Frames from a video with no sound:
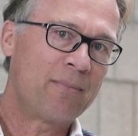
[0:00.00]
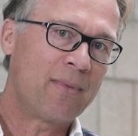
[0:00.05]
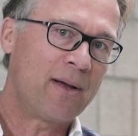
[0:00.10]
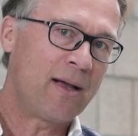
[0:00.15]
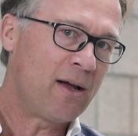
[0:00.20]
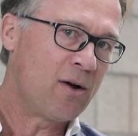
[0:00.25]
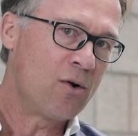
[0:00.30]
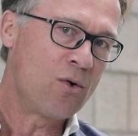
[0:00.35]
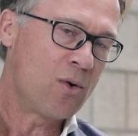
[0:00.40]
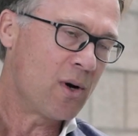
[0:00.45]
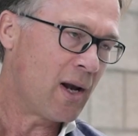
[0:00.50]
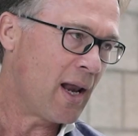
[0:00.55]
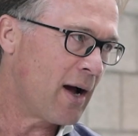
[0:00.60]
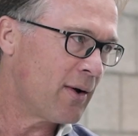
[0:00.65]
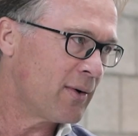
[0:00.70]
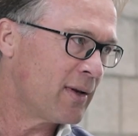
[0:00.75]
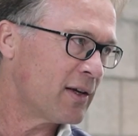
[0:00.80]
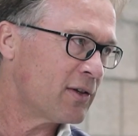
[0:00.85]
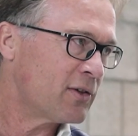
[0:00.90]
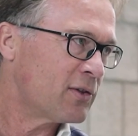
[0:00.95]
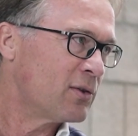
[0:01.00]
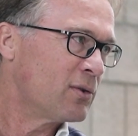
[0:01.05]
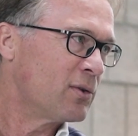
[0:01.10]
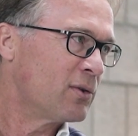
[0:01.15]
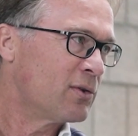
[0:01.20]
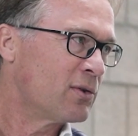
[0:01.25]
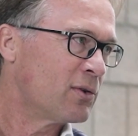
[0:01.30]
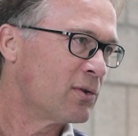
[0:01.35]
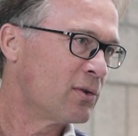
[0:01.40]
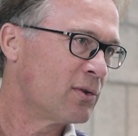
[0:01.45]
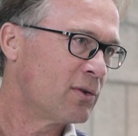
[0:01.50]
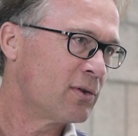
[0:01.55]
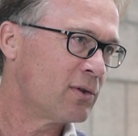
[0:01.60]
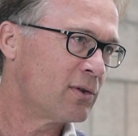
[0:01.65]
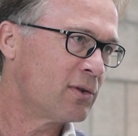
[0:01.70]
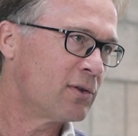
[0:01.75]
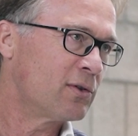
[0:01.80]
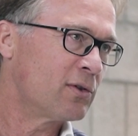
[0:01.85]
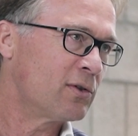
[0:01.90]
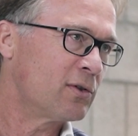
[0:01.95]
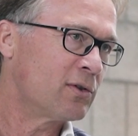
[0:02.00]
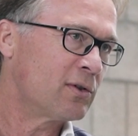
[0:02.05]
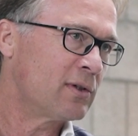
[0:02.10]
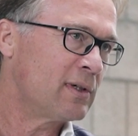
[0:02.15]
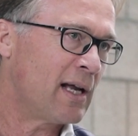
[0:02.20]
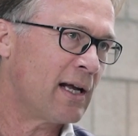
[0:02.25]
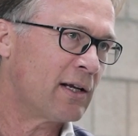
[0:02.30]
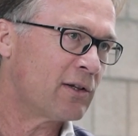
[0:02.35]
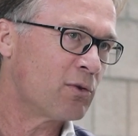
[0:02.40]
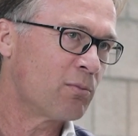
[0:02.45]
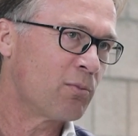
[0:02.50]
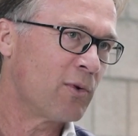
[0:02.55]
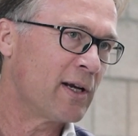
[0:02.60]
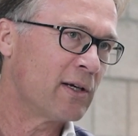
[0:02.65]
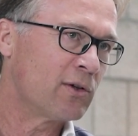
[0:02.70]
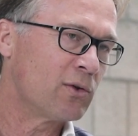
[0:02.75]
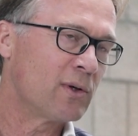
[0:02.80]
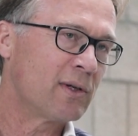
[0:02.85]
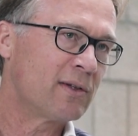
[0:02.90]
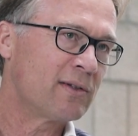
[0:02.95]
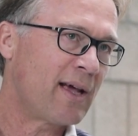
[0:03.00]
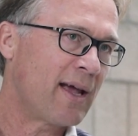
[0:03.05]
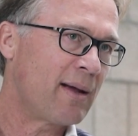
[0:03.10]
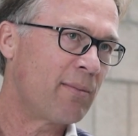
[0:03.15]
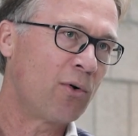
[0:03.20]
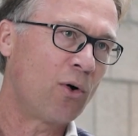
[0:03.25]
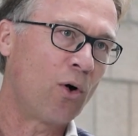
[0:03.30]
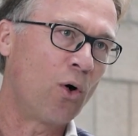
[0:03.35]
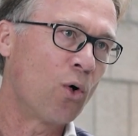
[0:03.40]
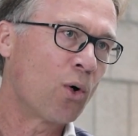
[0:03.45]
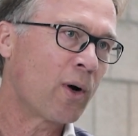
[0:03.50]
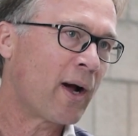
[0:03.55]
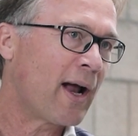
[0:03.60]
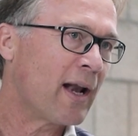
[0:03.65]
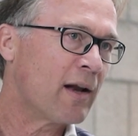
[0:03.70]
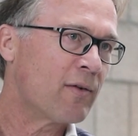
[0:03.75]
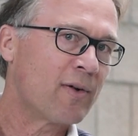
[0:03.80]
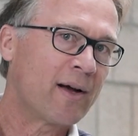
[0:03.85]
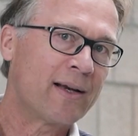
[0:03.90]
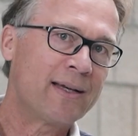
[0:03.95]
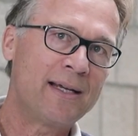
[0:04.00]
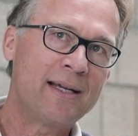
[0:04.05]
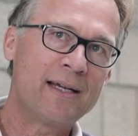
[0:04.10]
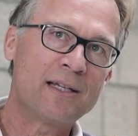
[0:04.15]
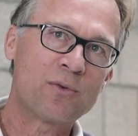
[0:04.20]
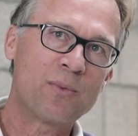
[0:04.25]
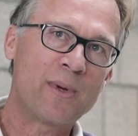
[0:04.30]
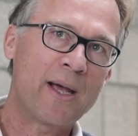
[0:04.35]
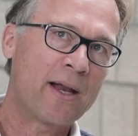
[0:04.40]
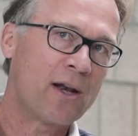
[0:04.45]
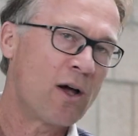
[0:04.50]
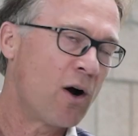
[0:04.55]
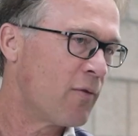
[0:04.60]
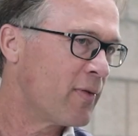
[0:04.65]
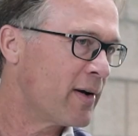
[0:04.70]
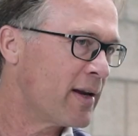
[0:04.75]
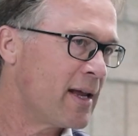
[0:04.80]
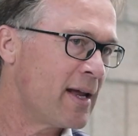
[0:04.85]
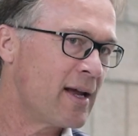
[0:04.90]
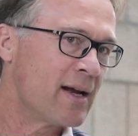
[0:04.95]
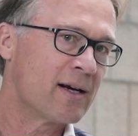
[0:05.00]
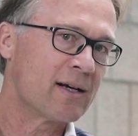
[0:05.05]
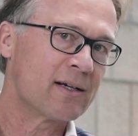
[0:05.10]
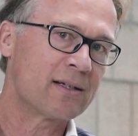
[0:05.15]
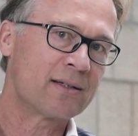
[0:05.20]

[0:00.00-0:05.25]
who allowed us to bring to the table all kind of ideas we had over the years,